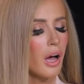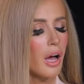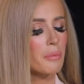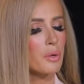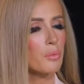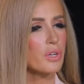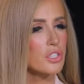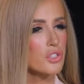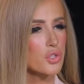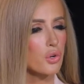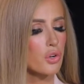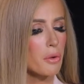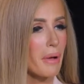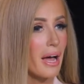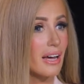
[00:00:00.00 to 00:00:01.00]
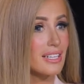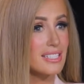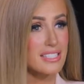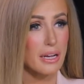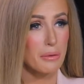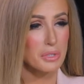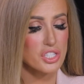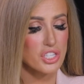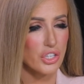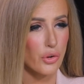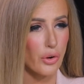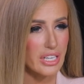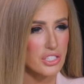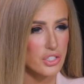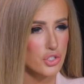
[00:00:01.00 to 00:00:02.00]
I mean, when you talk about establishing
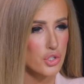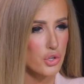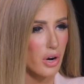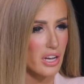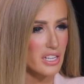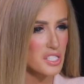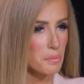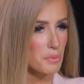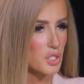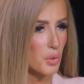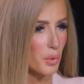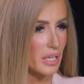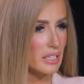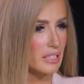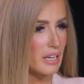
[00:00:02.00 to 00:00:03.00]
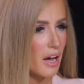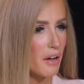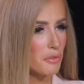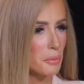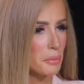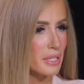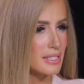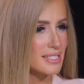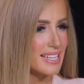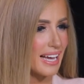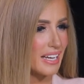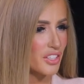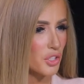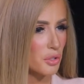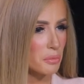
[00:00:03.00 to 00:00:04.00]
greater trust between governments
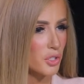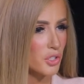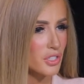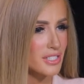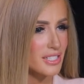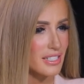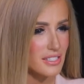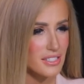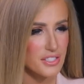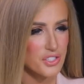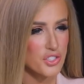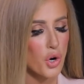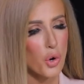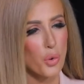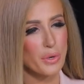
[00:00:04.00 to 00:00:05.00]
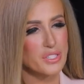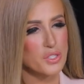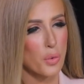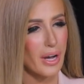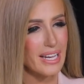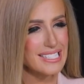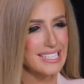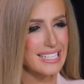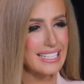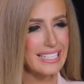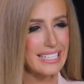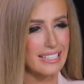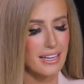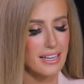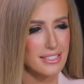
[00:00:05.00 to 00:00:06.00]
and communities, it's not always quite as
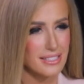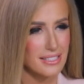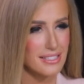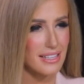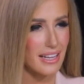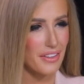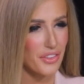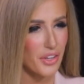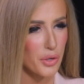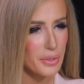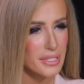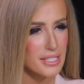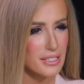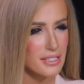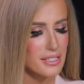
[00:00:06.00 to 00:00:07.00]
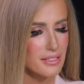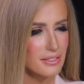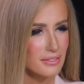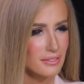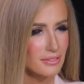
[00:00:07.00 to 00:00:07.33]
clear cut as that, though, is it?